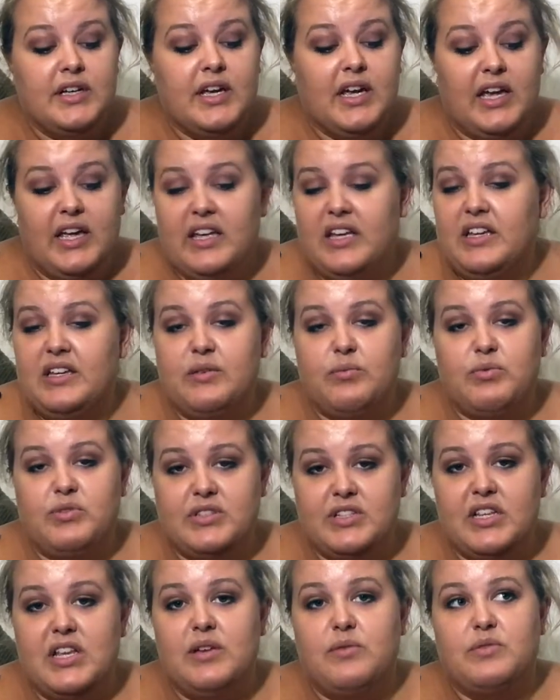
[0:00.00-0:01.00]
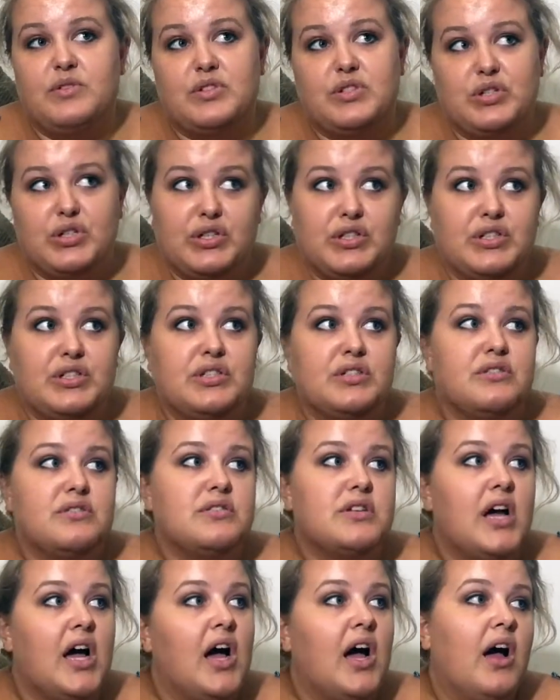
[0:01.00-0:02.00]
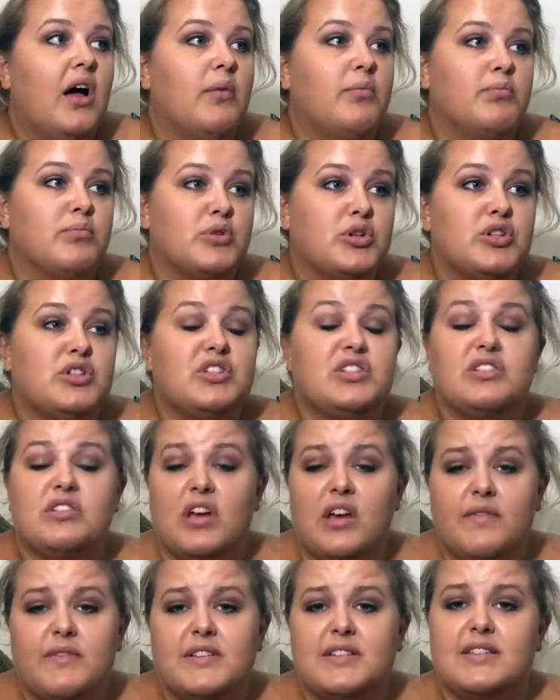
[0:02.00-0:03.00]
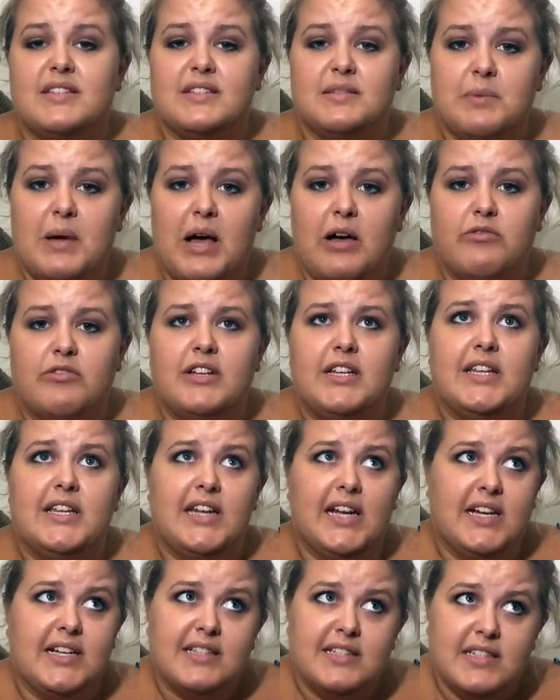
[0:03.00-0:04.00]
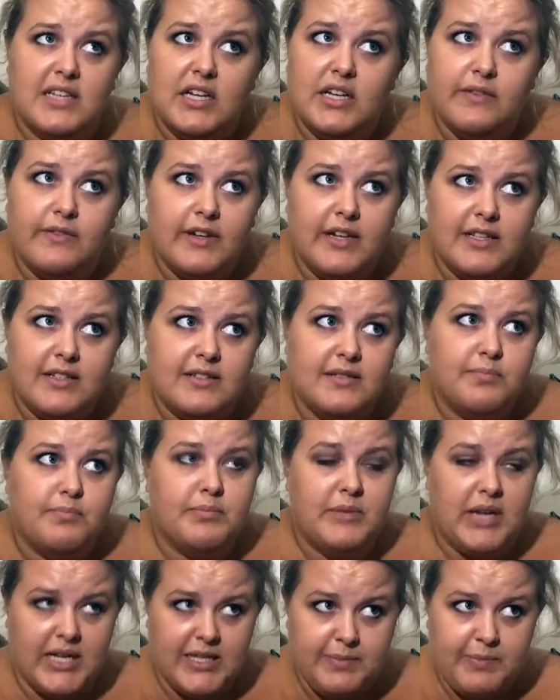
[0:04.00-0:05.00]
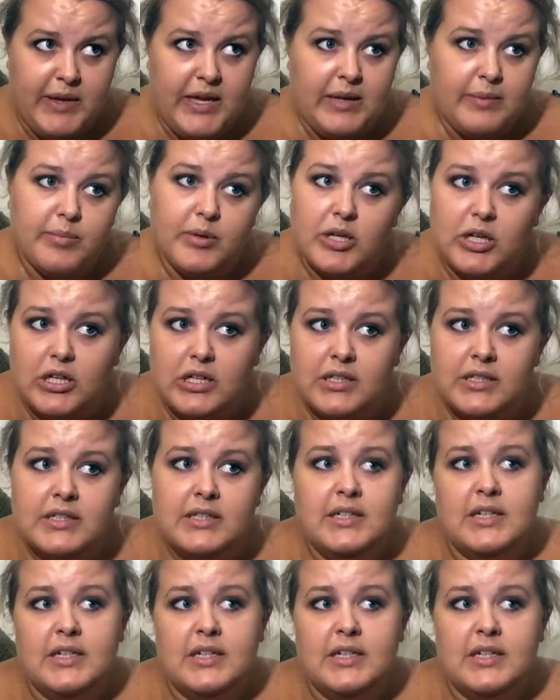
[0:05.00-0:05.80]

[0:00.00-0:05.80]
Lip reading: It was good. Good service as well, really nice service, nice people,